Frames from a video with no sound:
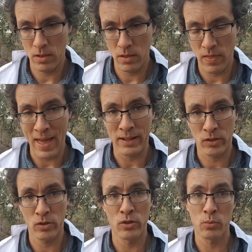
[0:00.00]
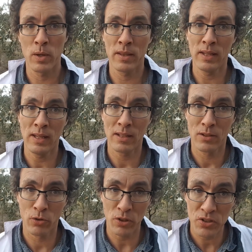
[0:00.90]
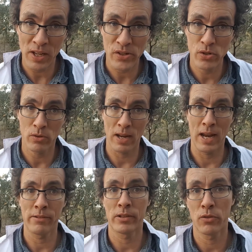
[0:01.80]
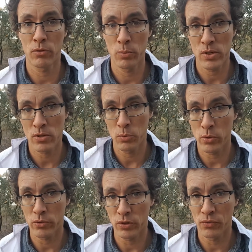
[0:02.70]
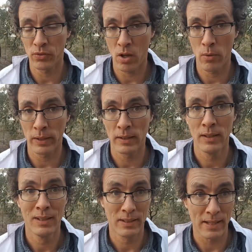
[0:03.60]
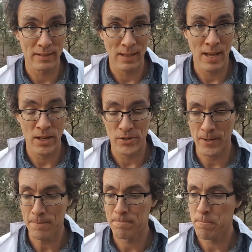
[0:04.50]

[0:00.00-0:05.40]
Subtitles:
that occurs, where the cross-sectional area through which the water is flowing gets larger,